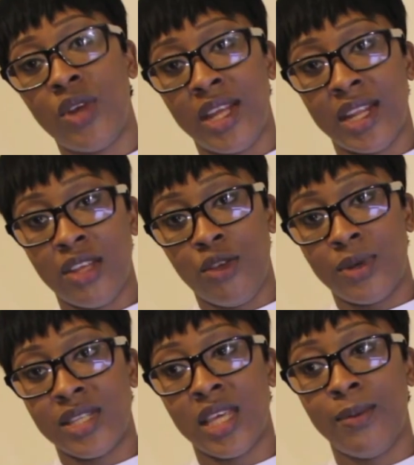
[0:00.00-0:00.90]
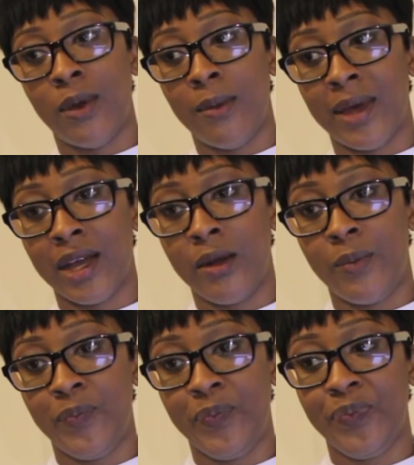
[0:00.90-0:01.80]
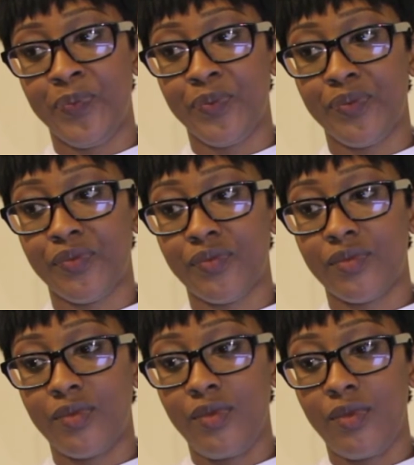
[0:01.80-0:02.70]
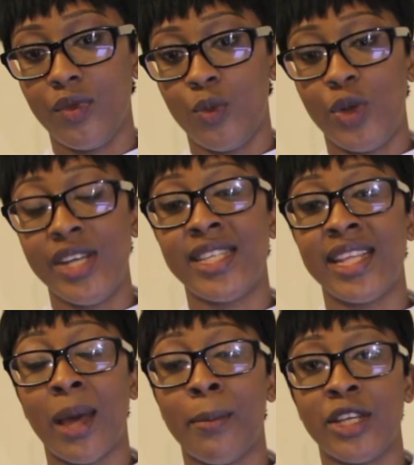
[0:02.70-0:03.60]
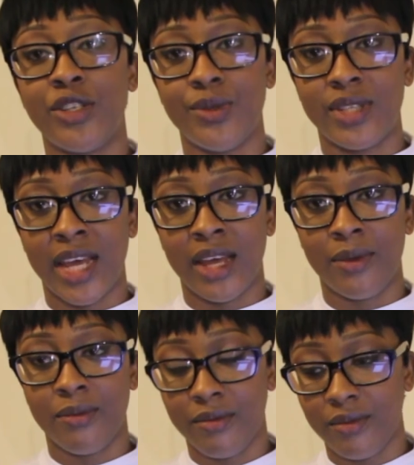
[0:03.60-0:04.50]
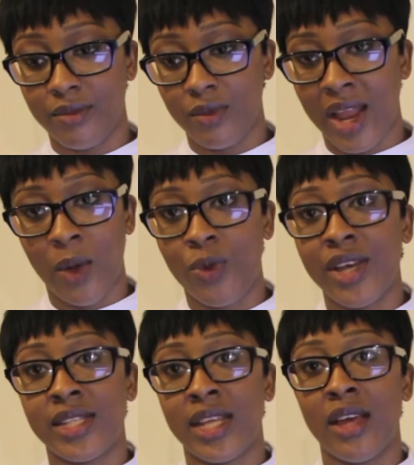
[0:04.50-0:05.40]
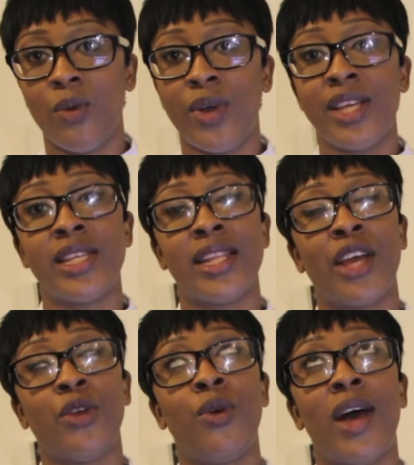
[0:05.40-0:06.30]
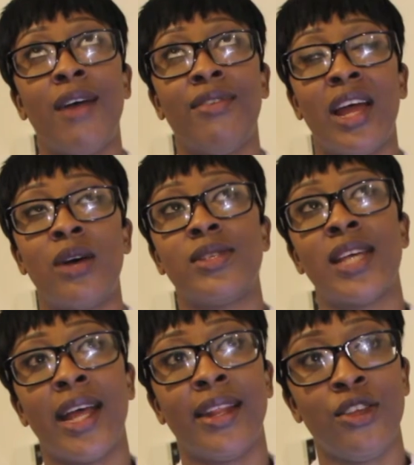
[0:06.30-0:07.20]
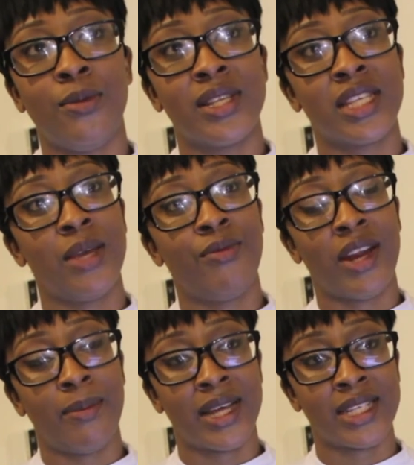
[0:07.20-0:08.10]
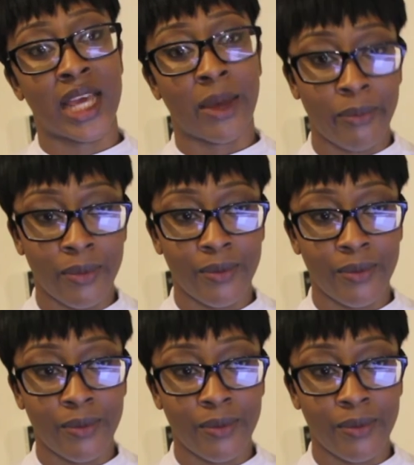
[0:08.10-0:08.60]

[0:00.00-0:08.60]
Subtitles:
wanting that you must keep going back? What is it that makes you stay? Like, what is it? What is it that you're not having outside that you must keep running back to him?